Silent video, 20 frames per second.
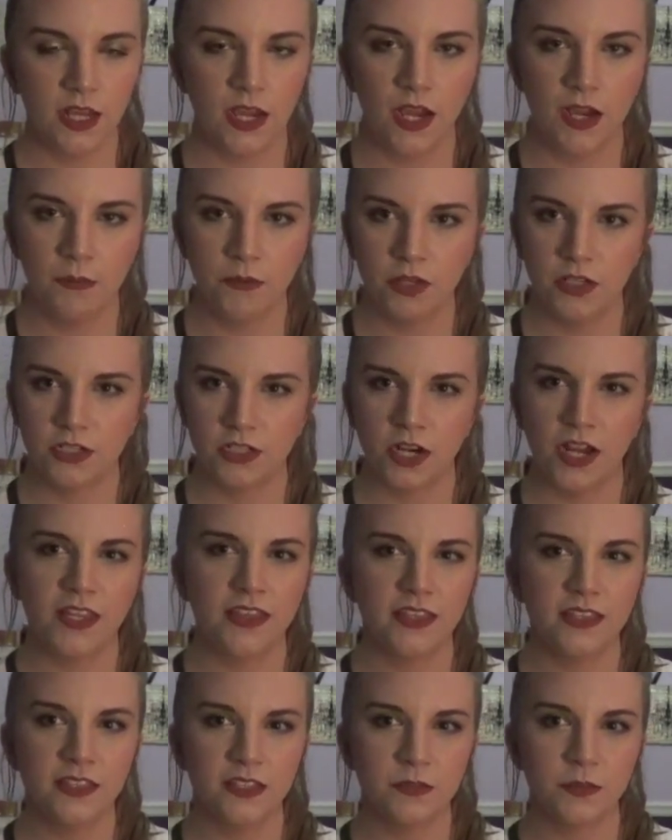I'm not sure. I
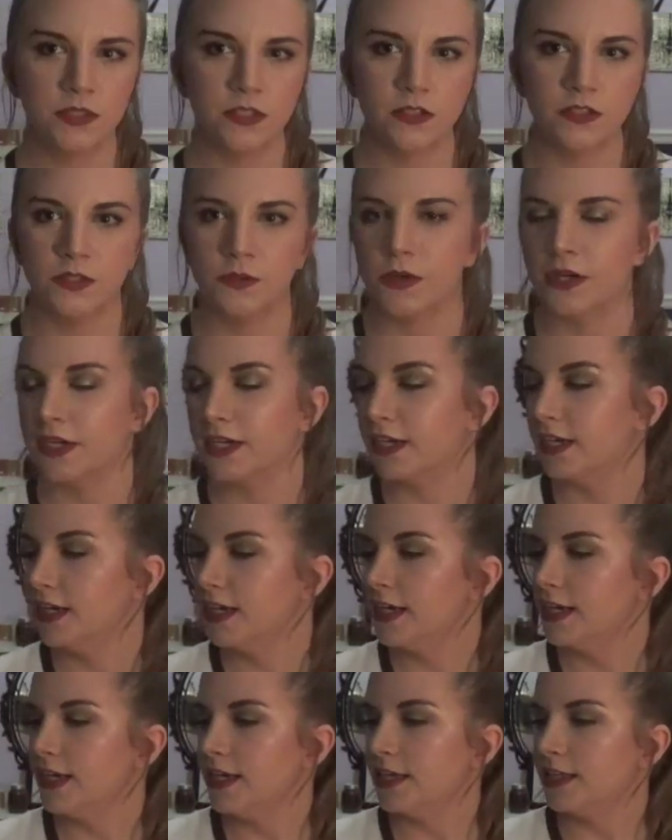think this was also on it.
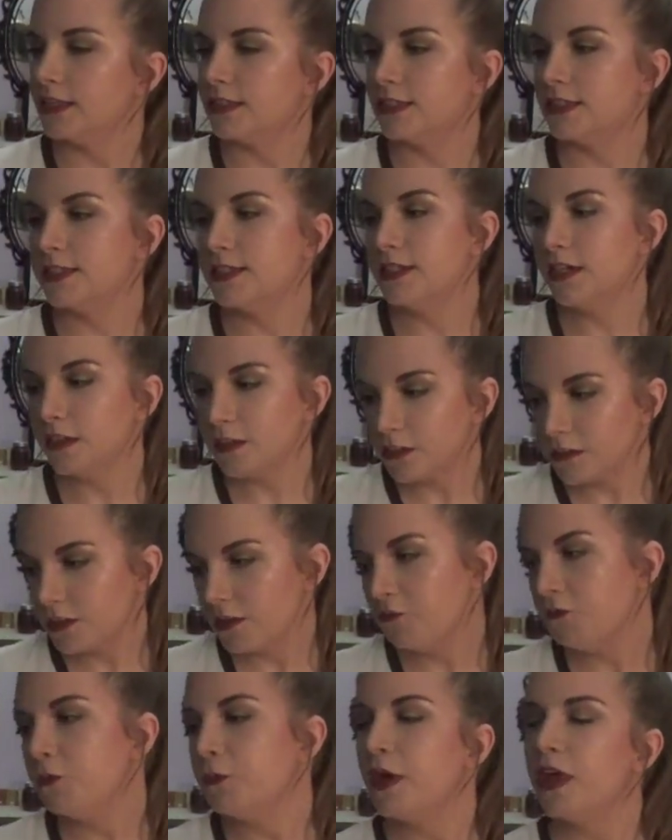This is another
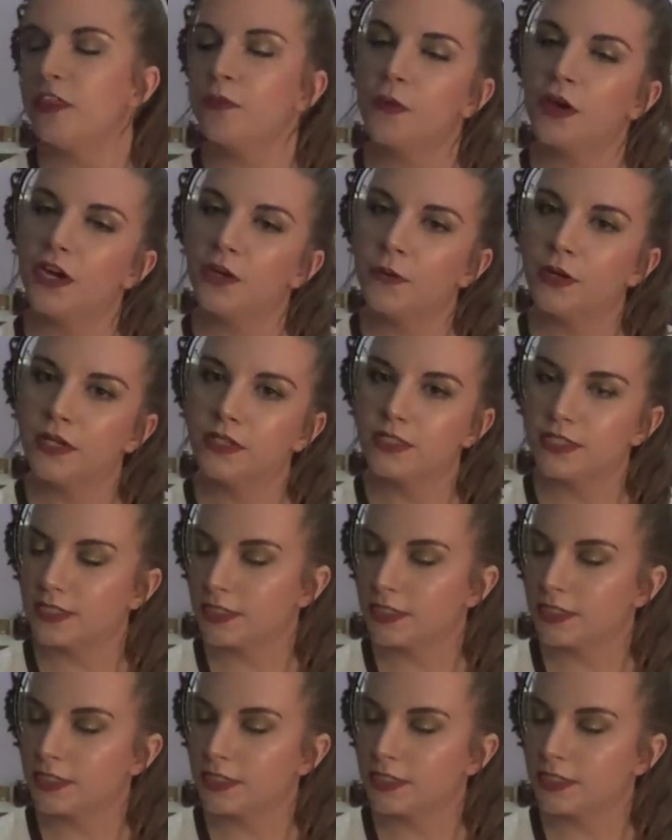thing from Bath & Body Works.